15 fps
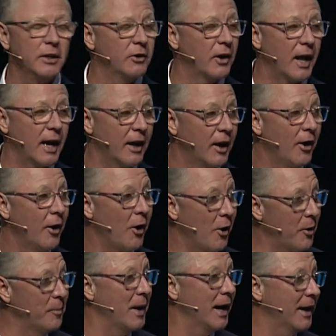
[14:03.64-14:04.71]
me and you're like,
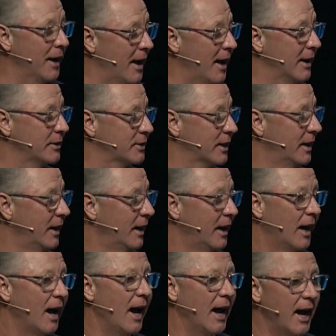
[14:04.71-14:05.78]
oh my gosh,
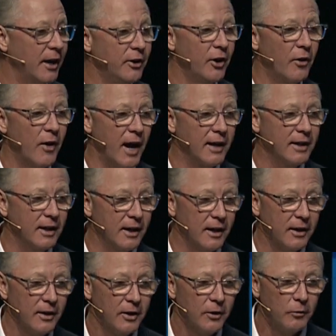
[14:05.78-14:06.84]
I had no
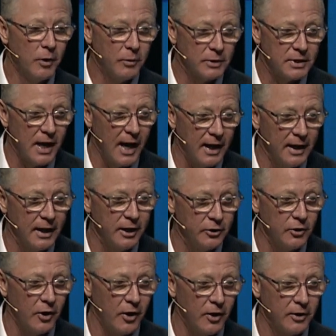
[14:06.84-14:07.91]
idea what was hiding in
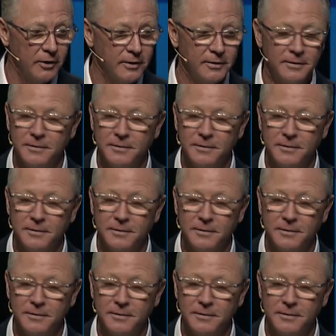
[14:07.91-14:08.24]
your heart.